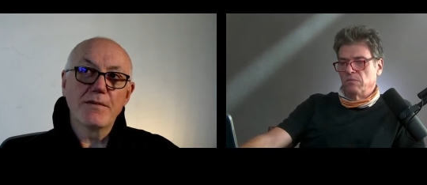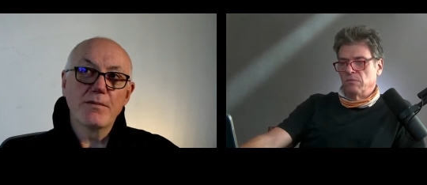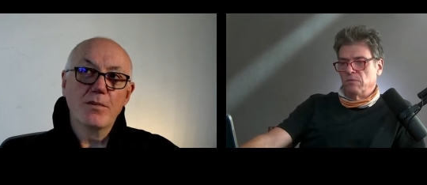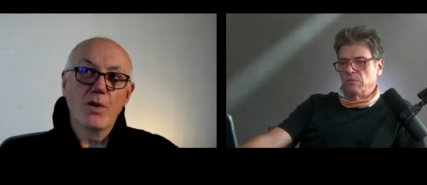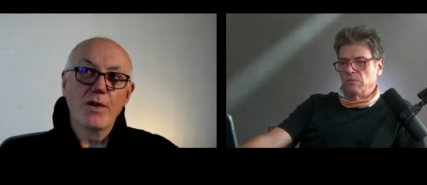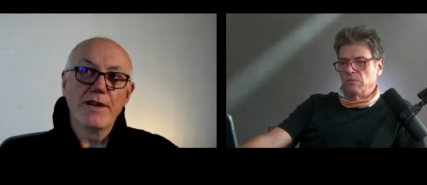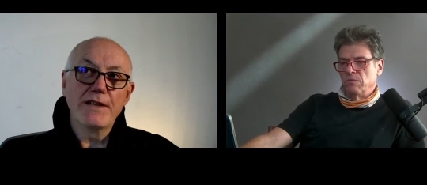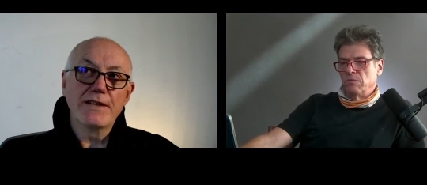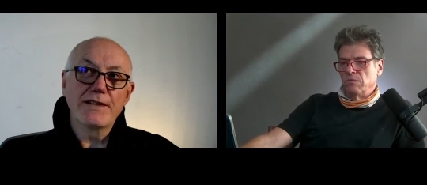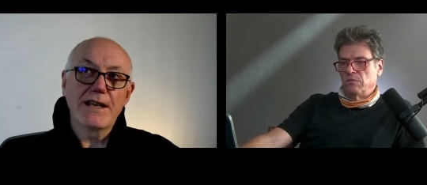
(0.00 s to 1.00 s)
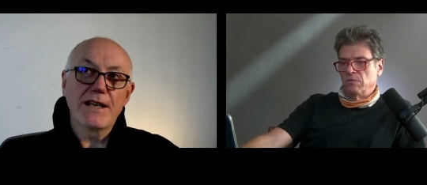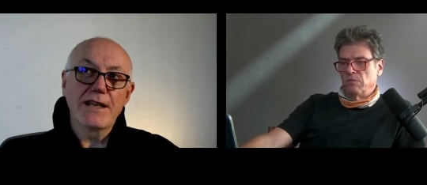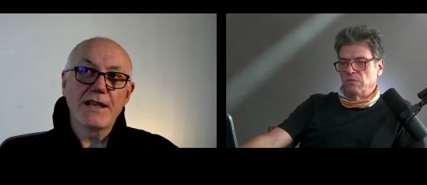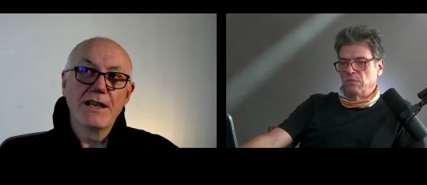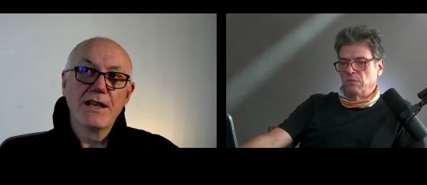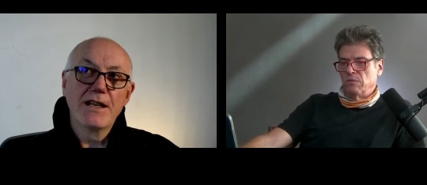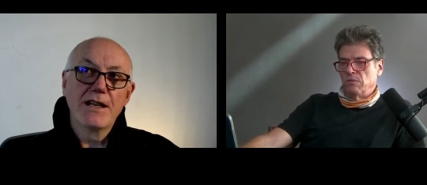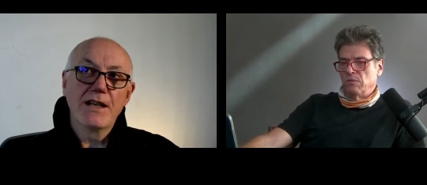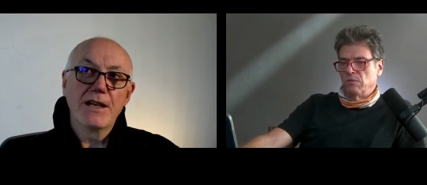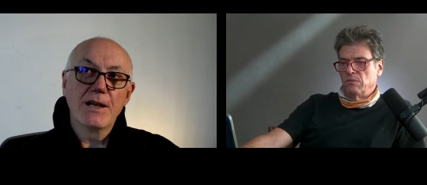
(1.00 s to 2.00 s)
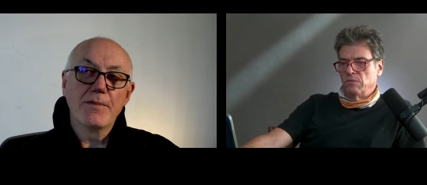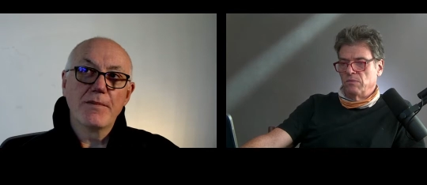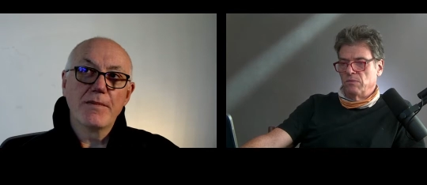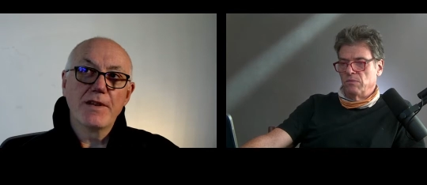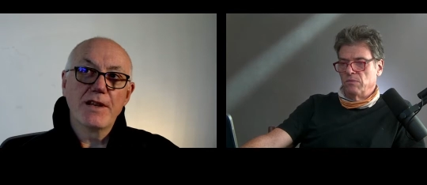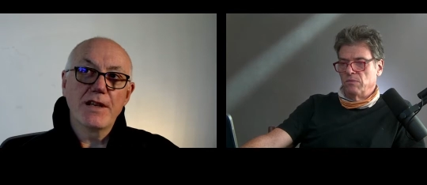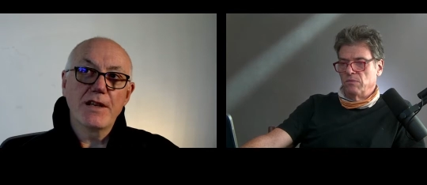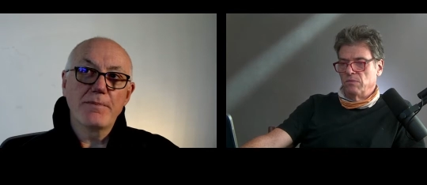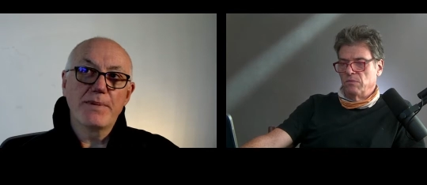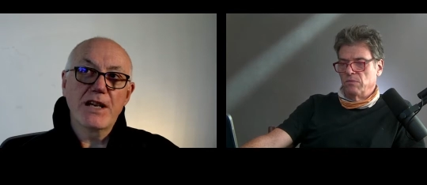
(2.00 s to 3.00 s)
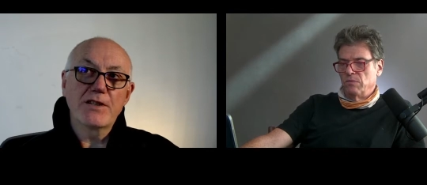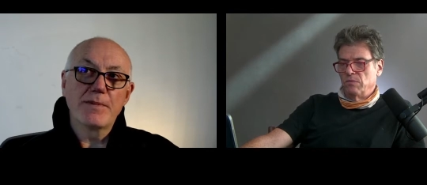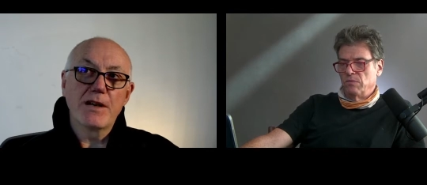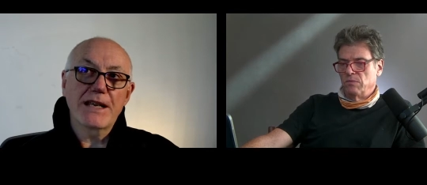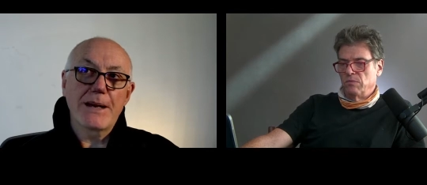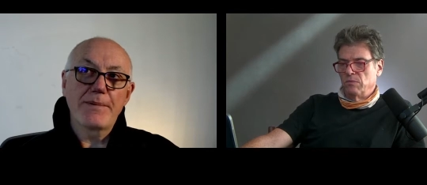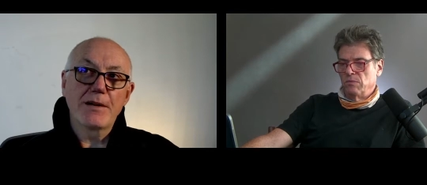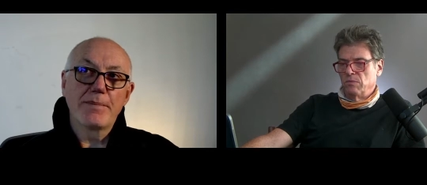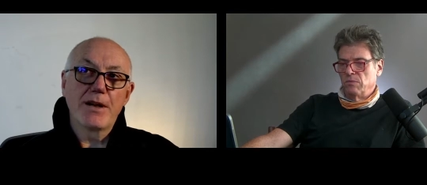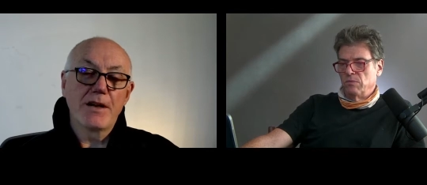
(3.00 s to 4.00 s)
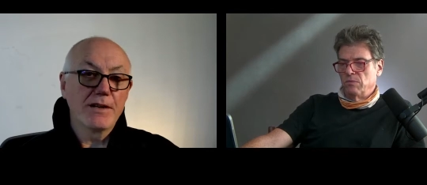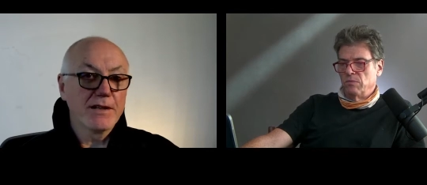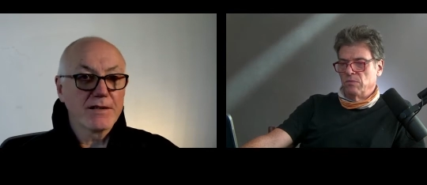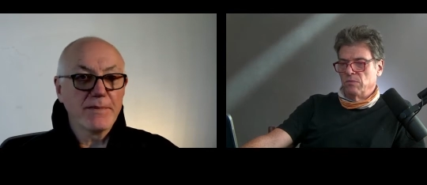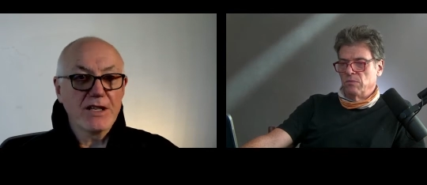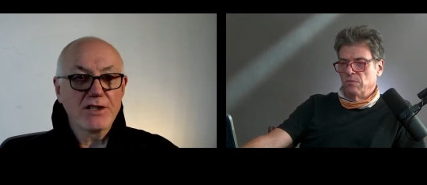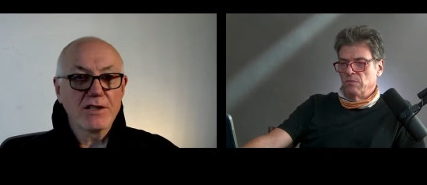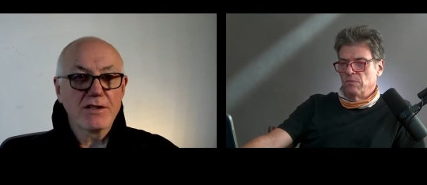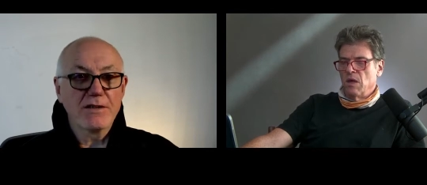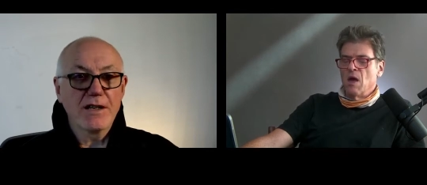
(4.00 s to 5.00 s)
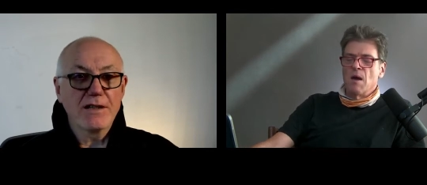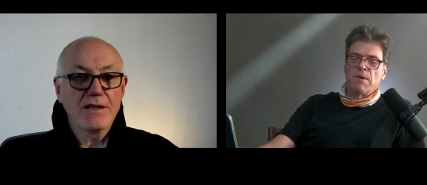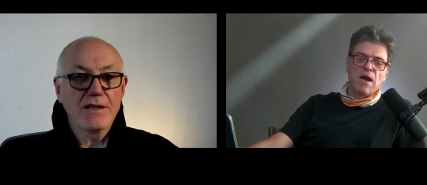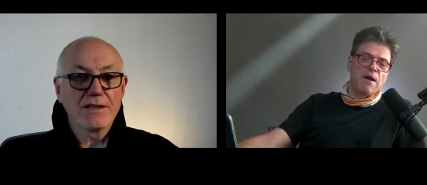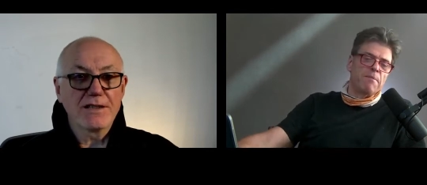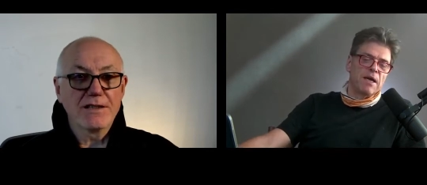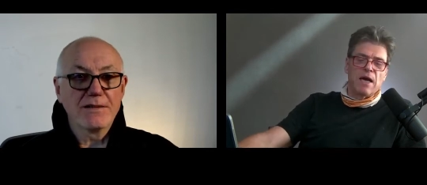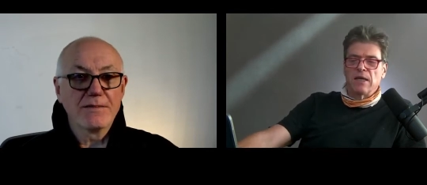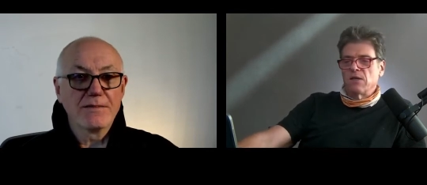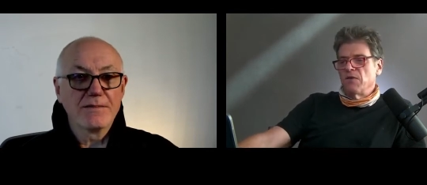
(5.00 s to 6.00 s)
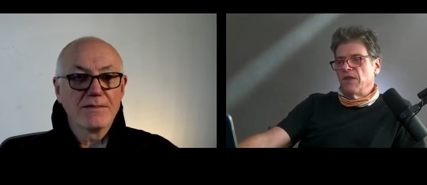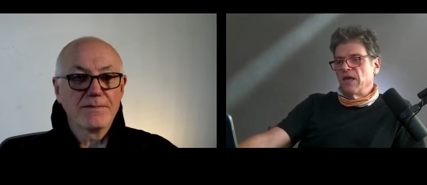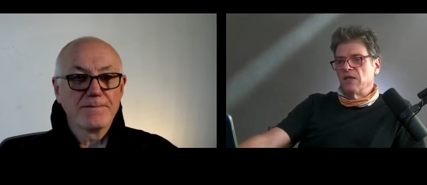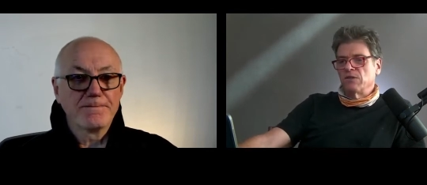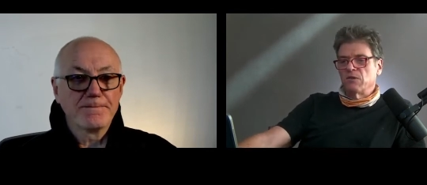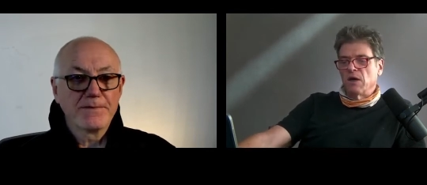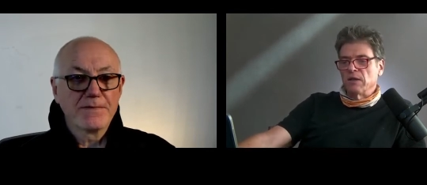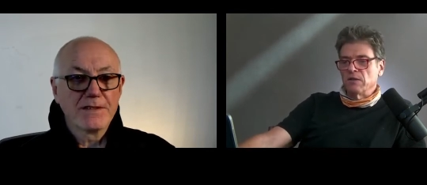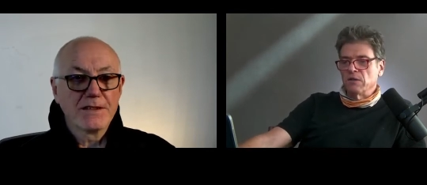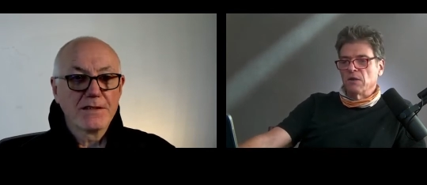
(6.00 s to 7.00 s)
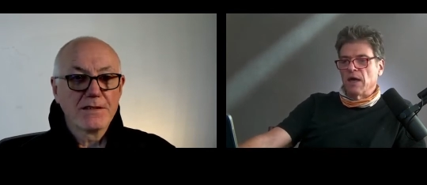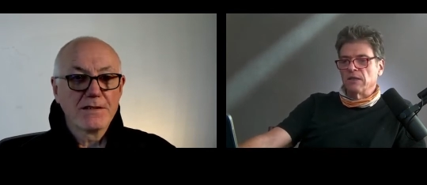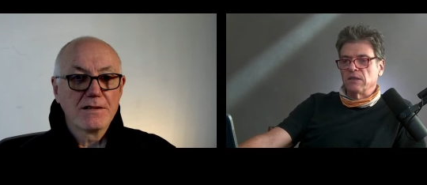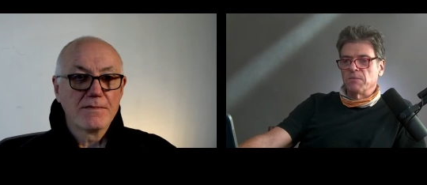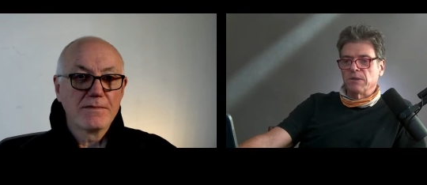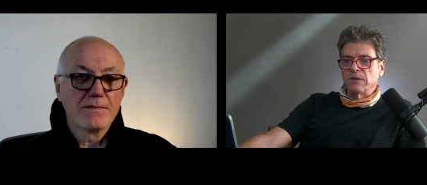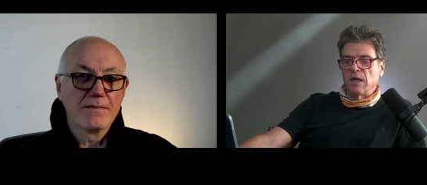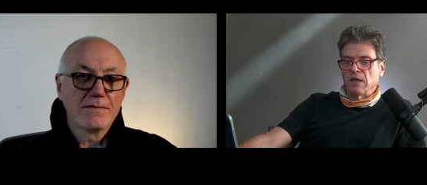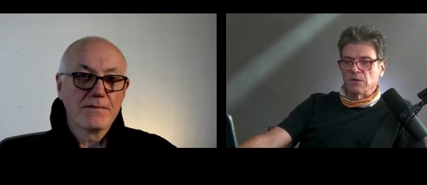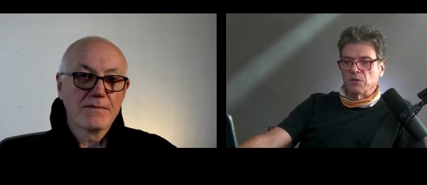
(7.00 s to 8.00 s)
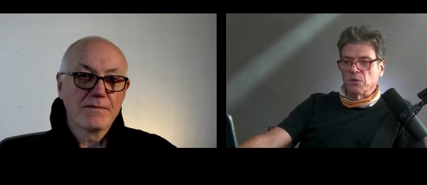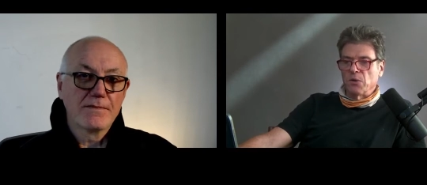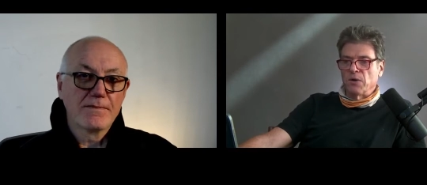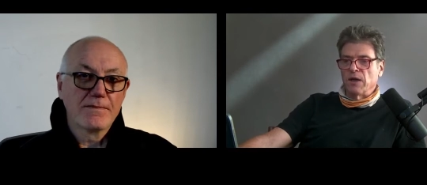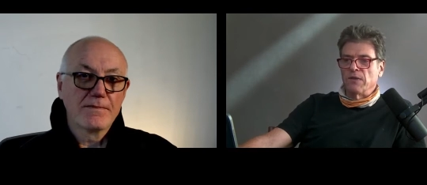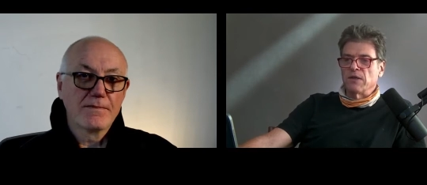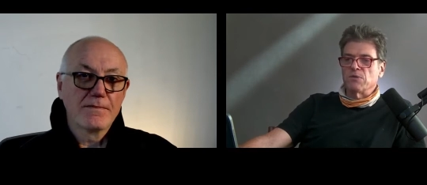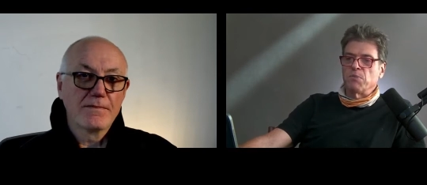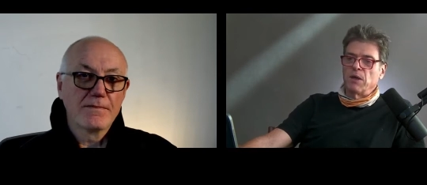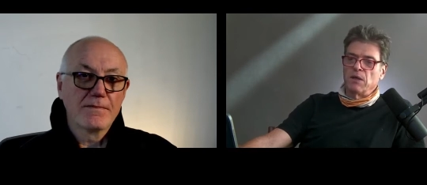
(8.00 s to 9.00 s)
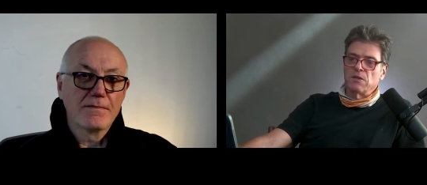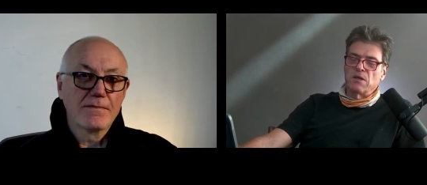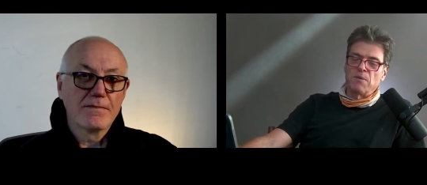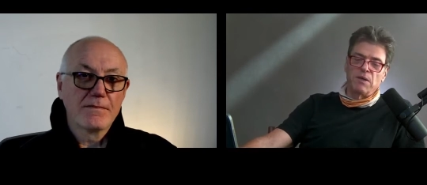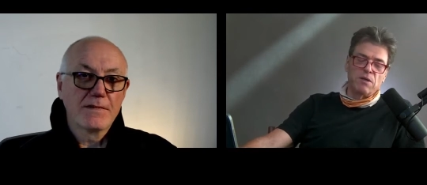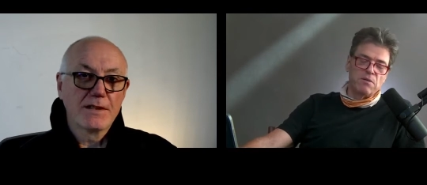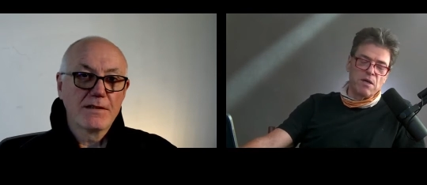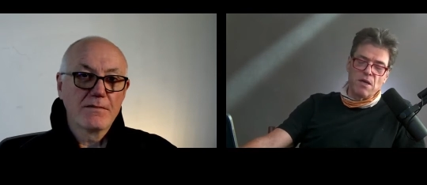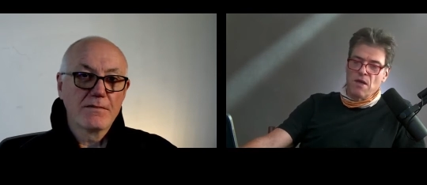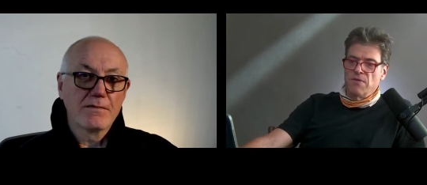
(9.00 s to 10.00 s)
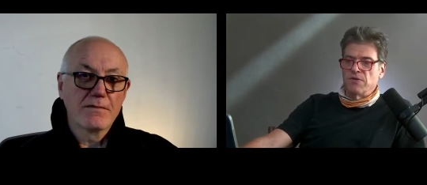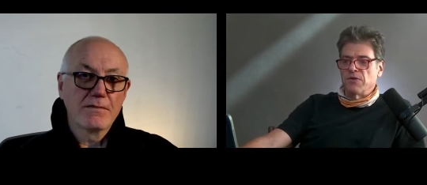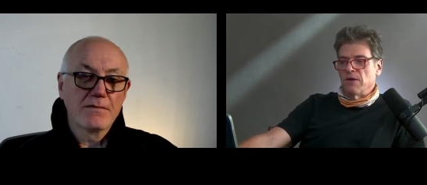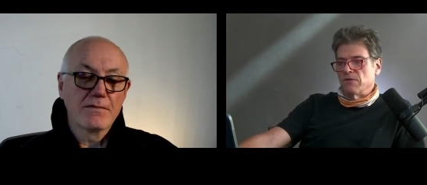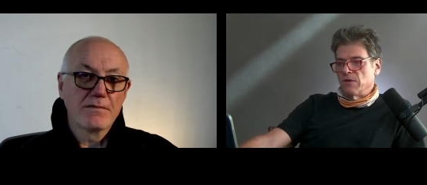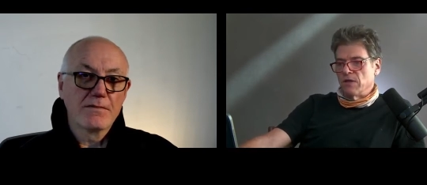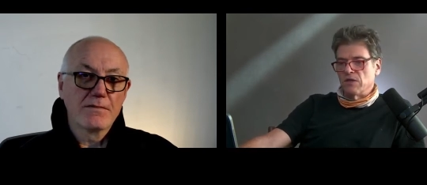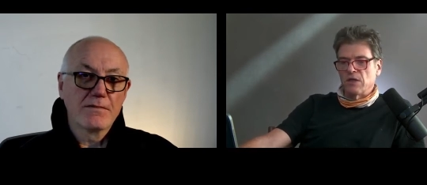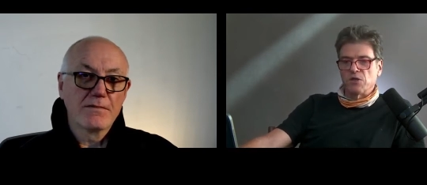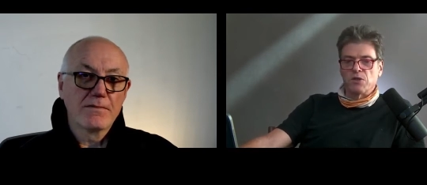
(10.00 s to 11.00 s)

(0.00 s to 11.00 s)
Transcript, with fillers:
Speaker 1: more than say um, the benchmark capital partner that's mentioned throughout the no, article.
Speaker 2: But I don't think he's trying to do that. He's simply telling a story in this piece. I mean, in the sense that he's ex-